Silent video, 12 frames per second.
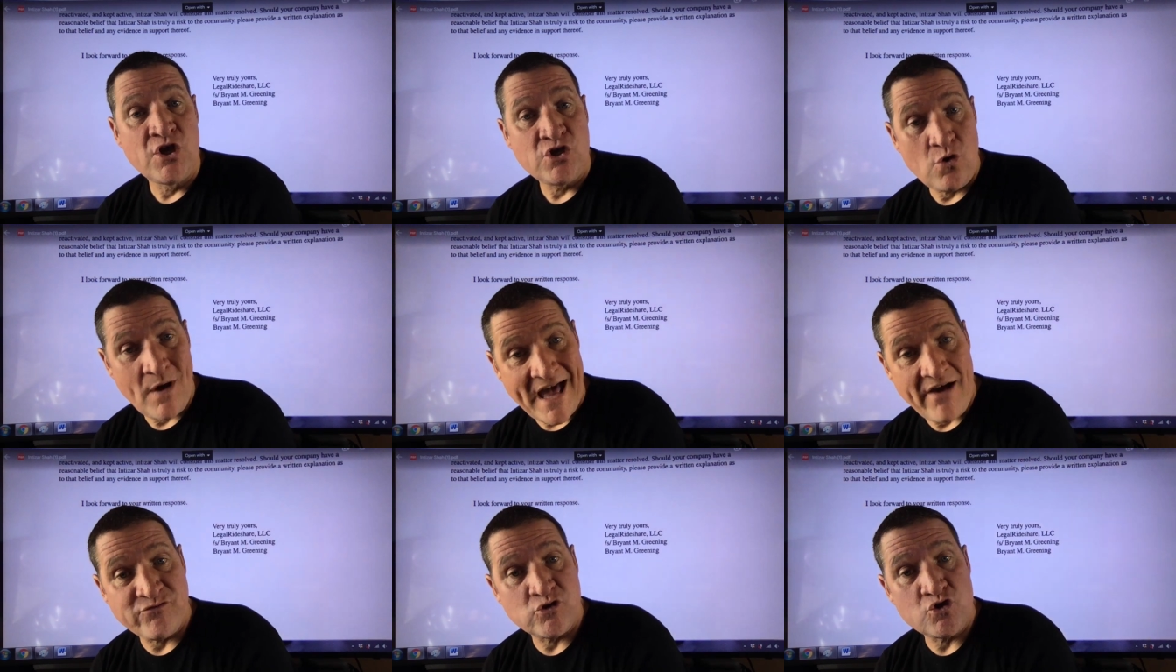You
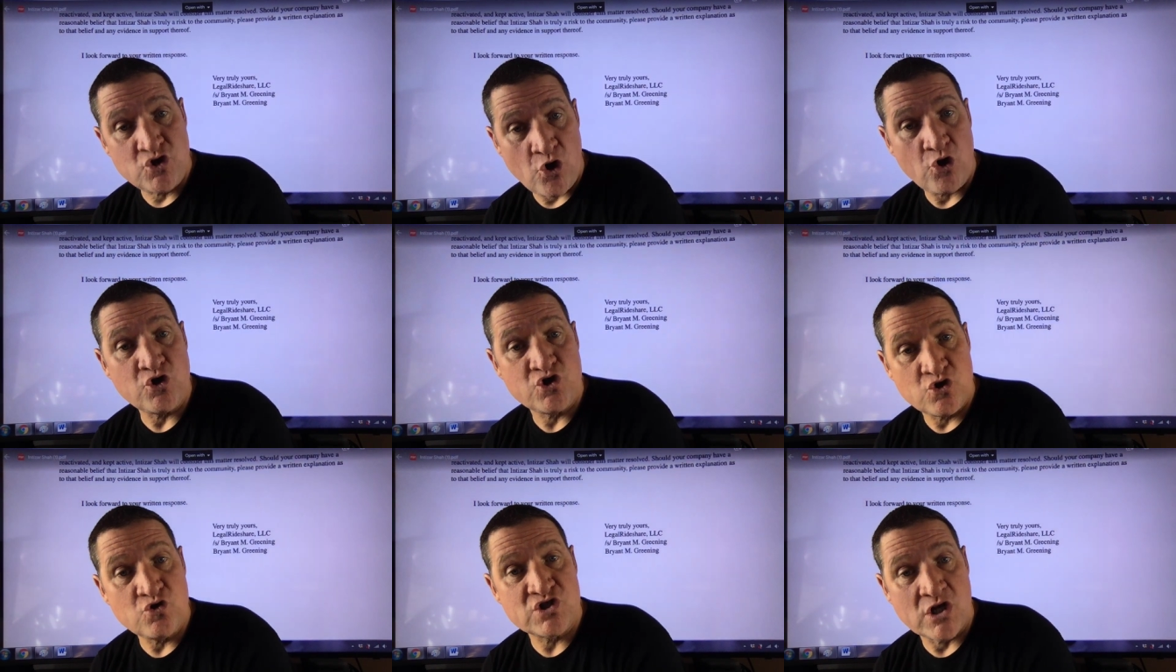have to turn
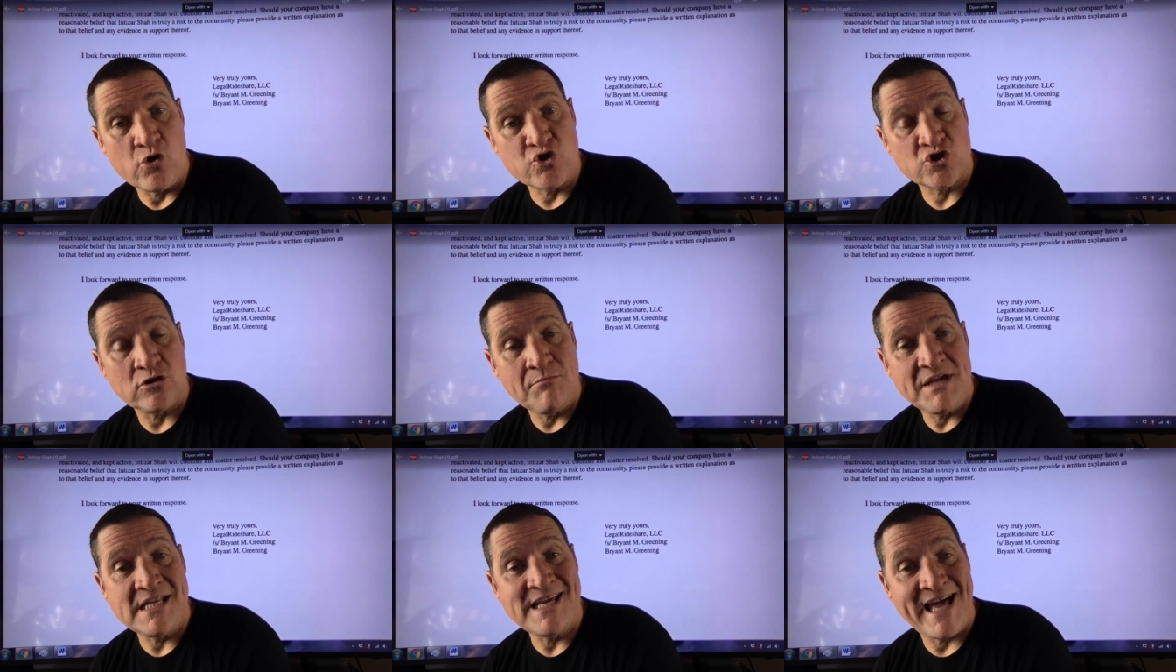to social
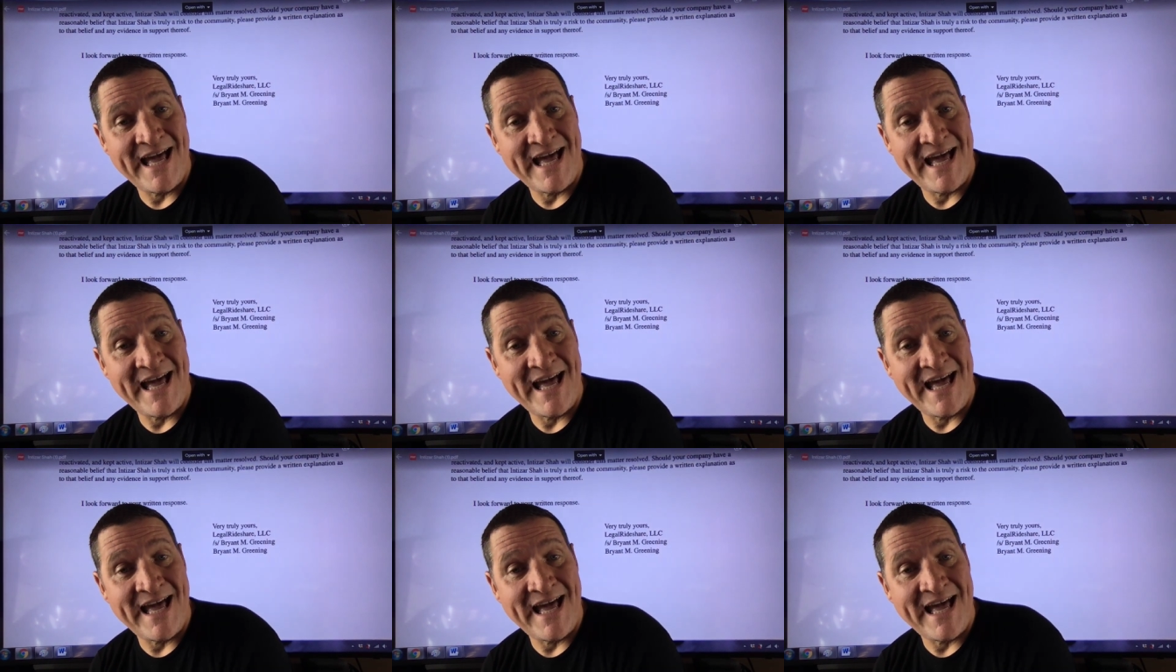media